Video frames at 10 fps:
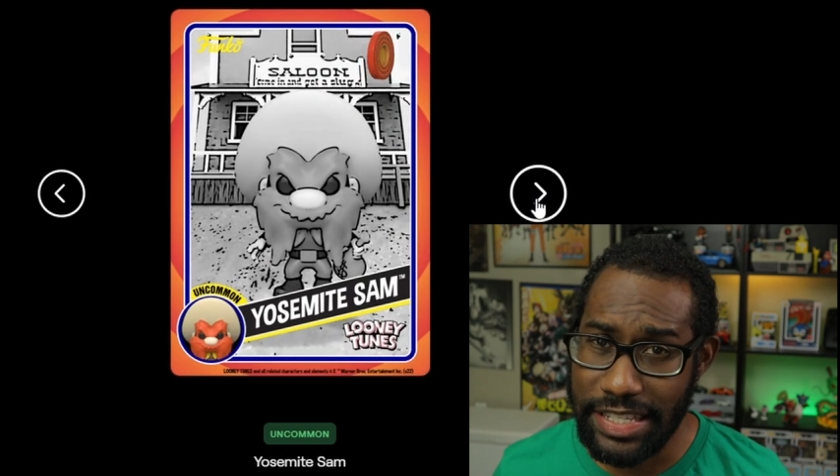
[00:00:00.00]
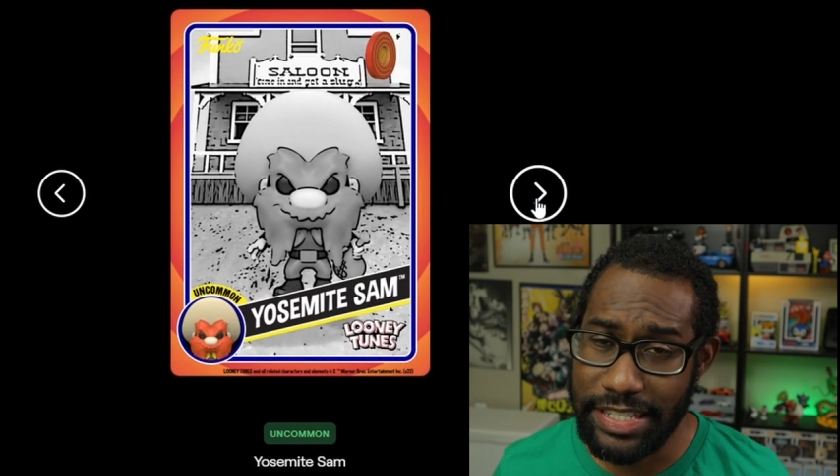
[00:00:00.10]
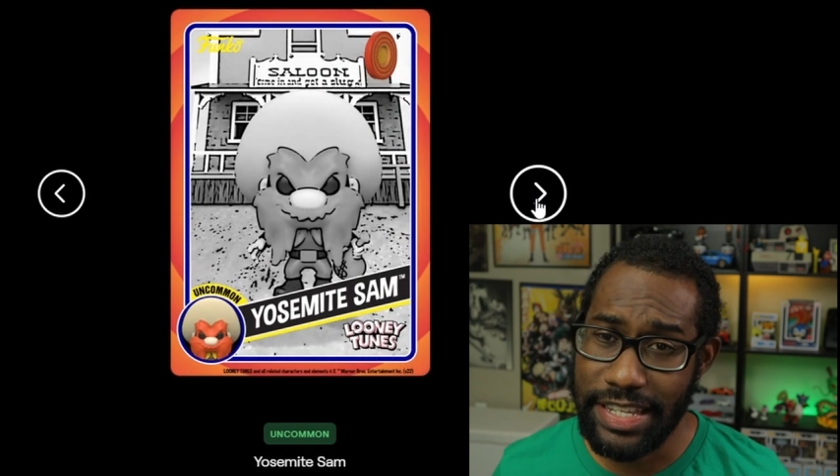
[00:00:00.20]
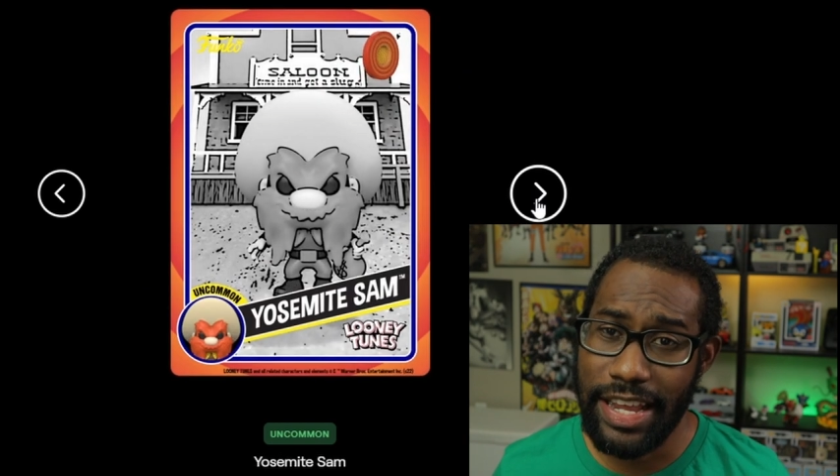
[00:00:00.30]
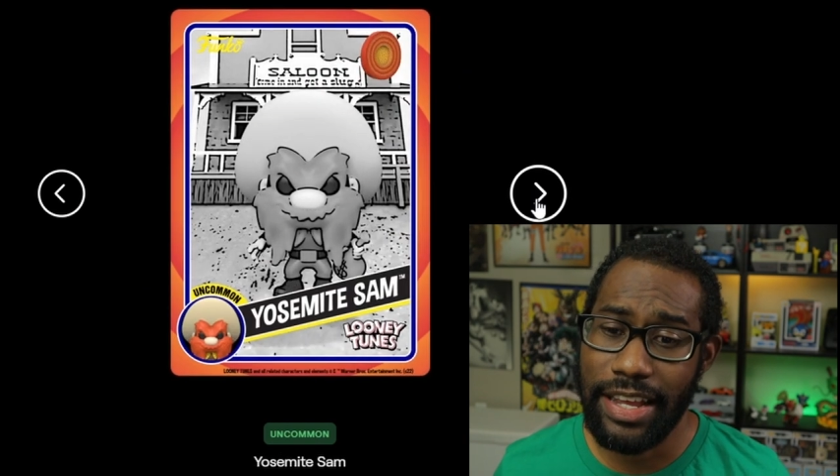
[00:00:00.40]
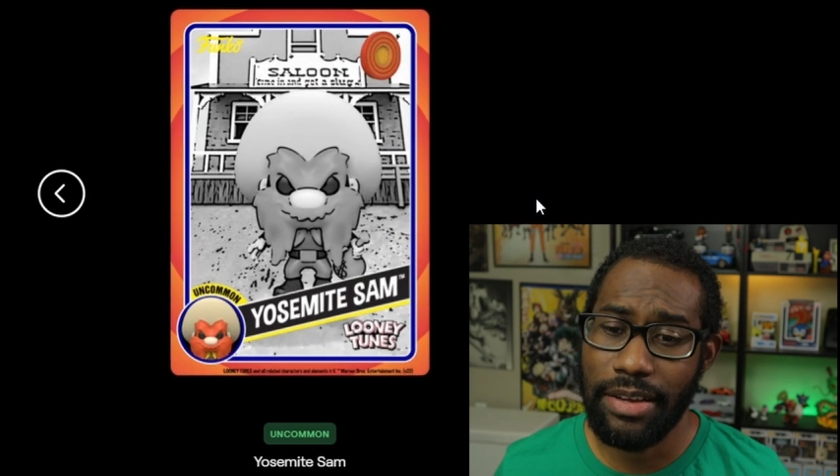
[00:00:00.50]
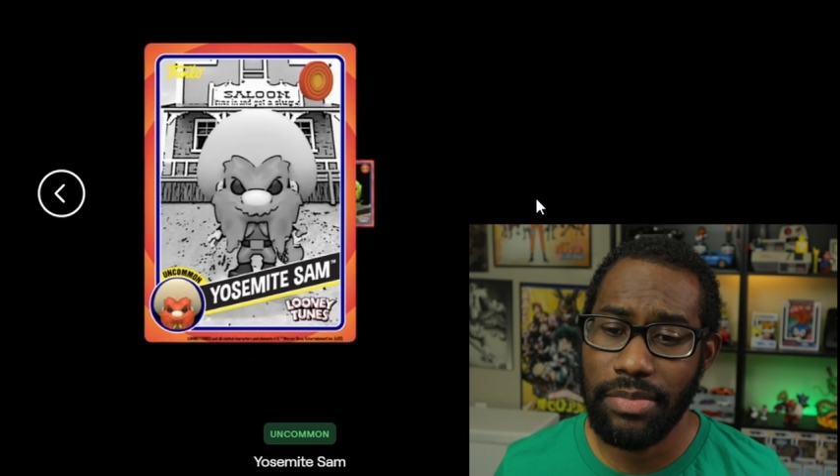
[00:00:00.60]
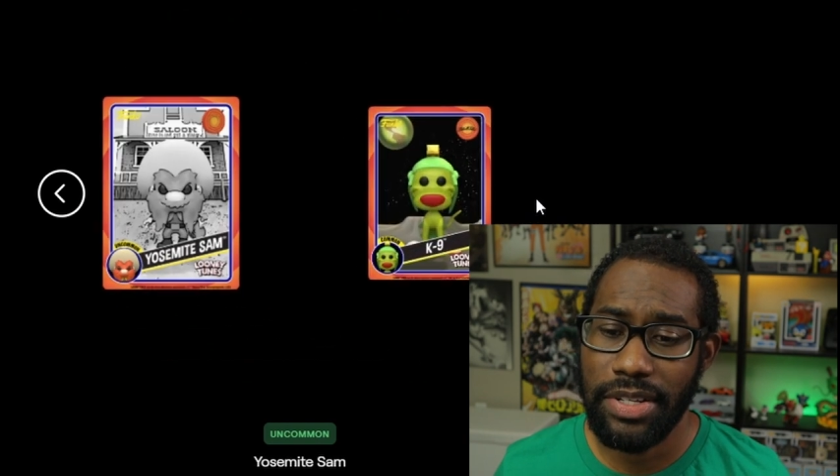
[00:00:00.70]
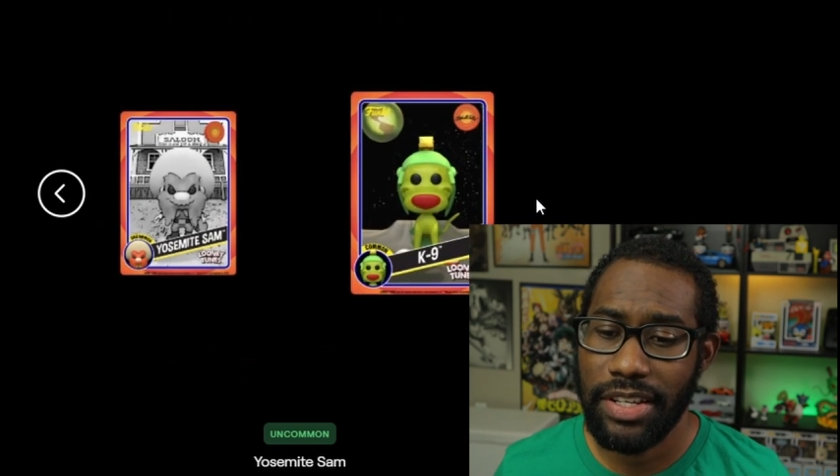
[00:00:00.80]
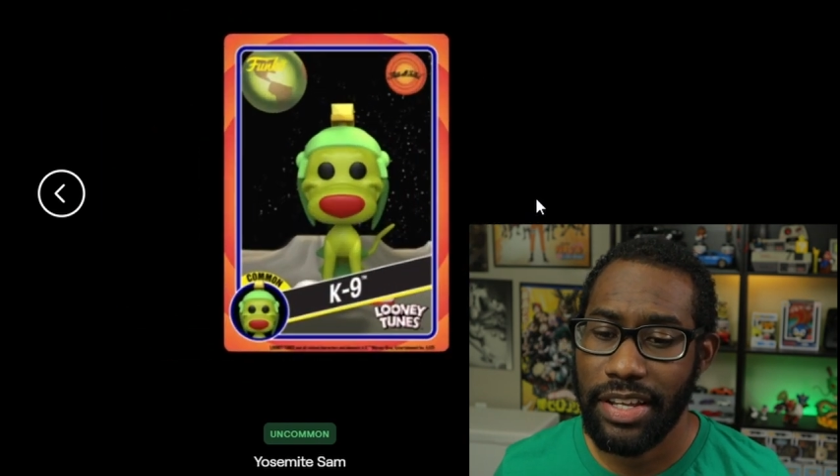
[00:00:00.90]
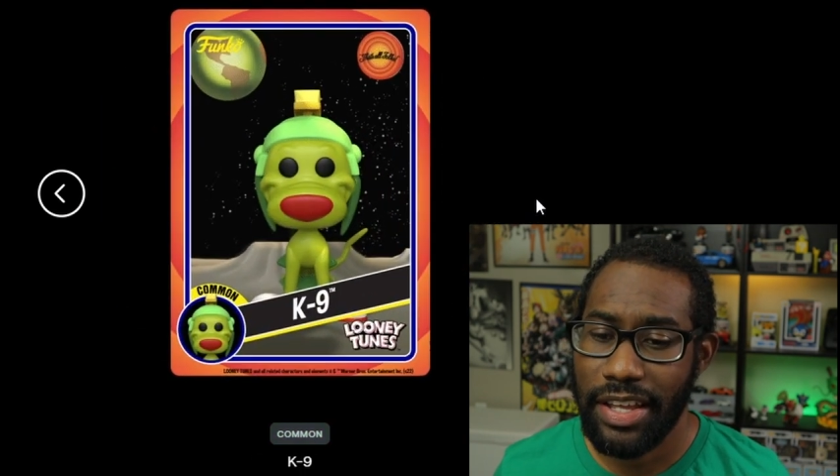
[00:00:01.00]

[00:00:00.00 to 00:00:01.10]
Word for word: Sam.